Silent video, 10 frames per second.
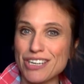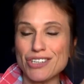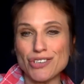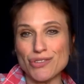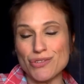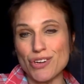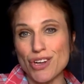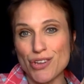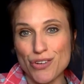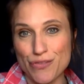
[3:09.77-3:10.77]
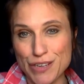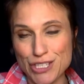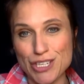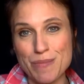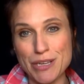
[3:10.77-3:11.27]
to your
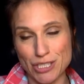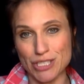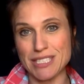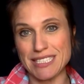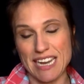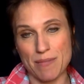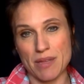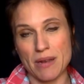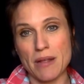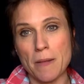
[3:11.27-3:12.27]
vision and mission statement.